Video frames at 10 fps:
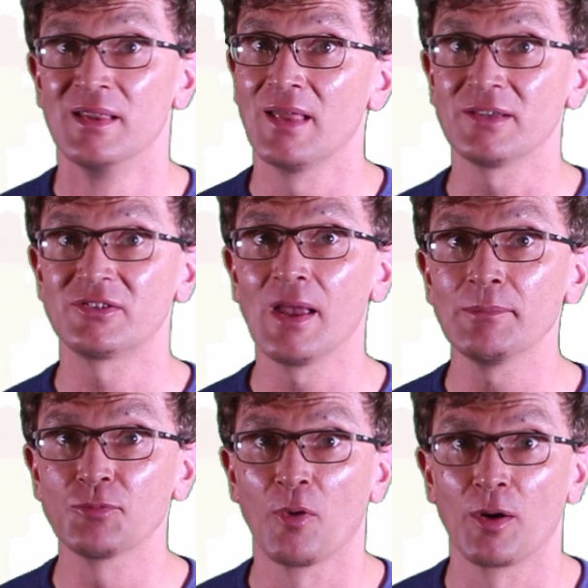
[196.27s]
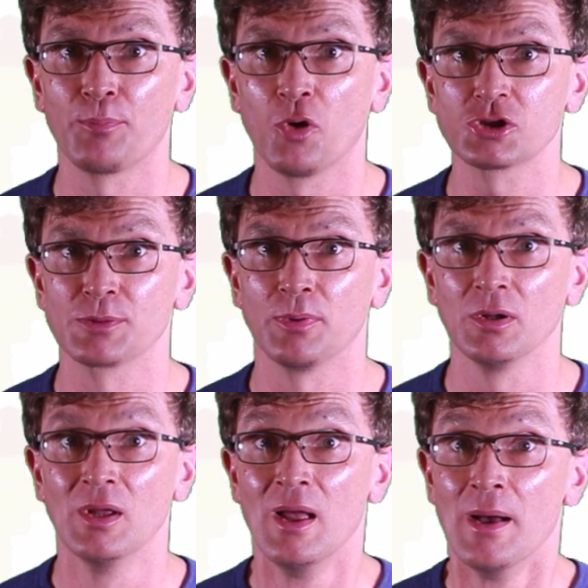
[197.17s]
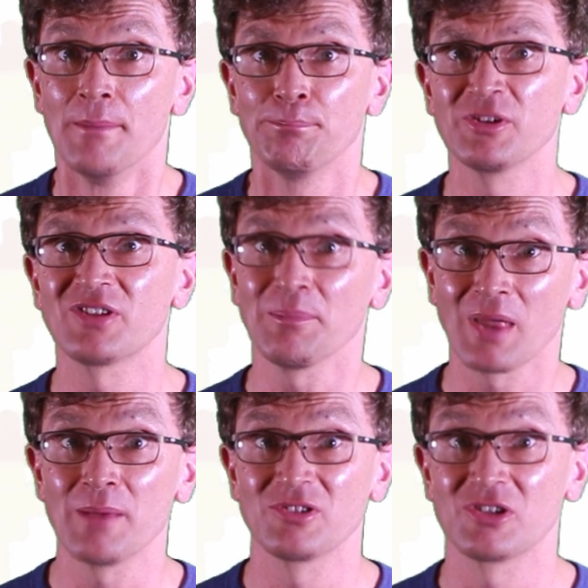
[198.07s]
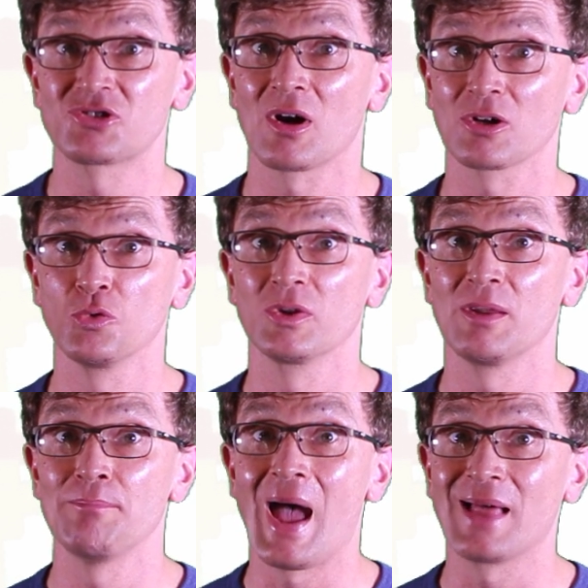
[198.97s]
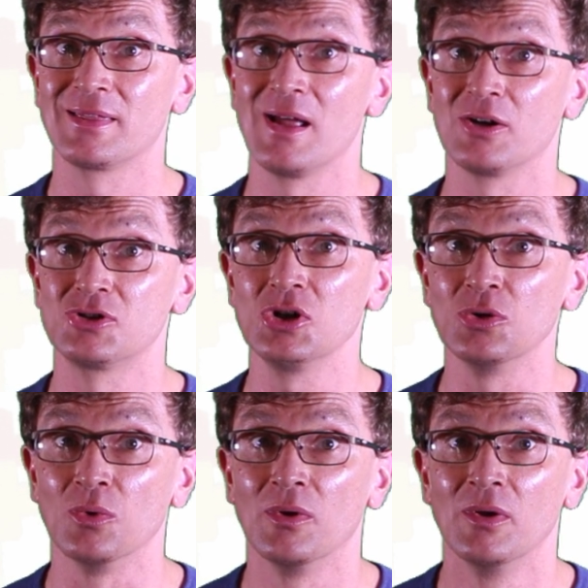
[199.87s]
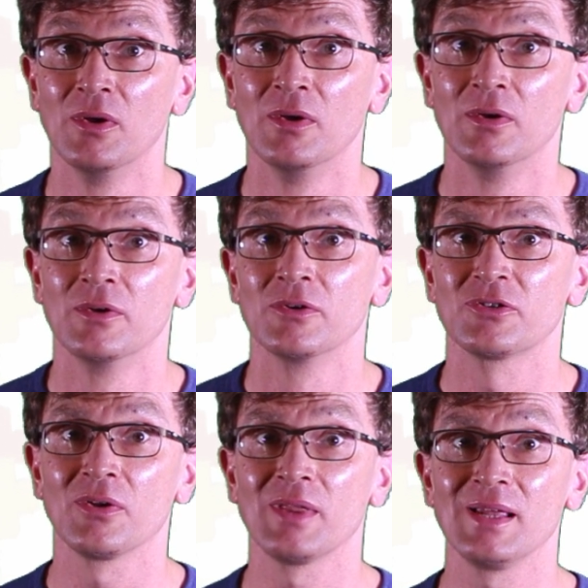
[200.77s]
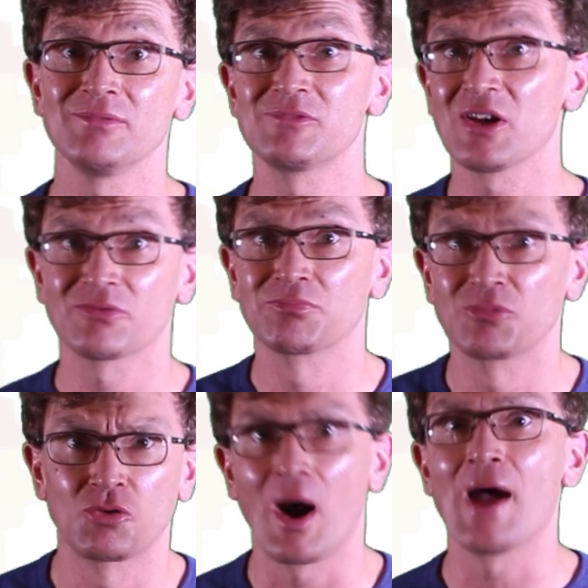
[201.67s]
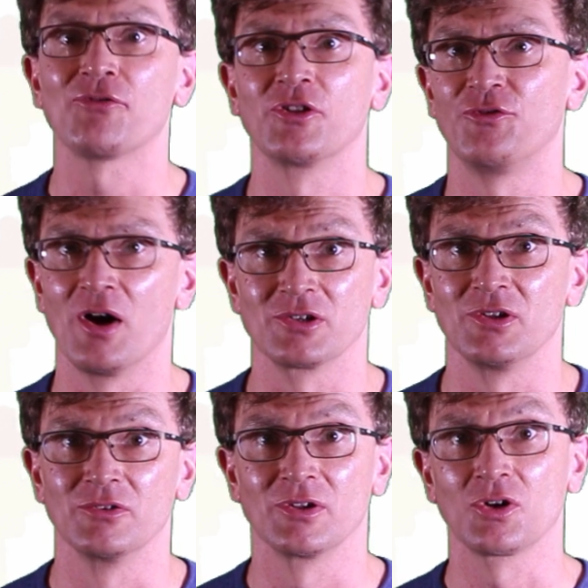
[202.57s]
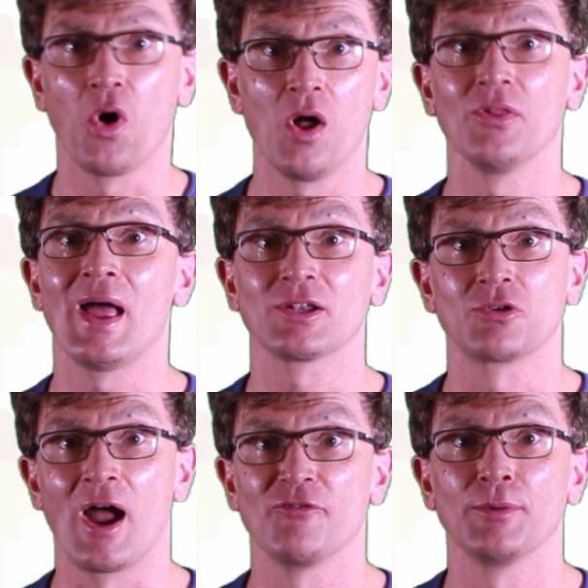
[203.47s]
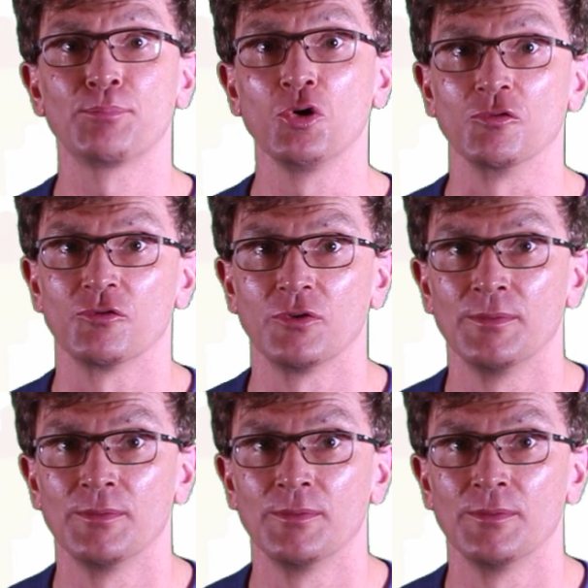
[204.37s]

That seems more approachable, but sometimes they struggle with the math there too, so they just graph the functions and call that graph a proof.